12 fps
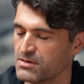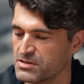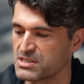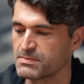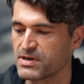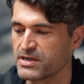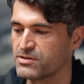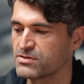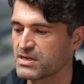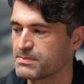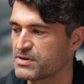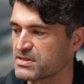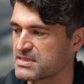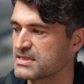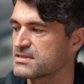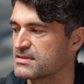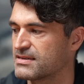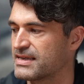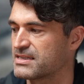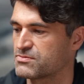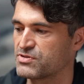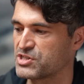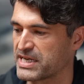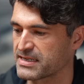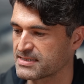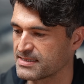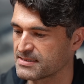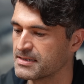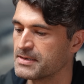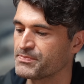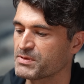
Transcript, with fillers: undermine your hypothesis, it's rejected.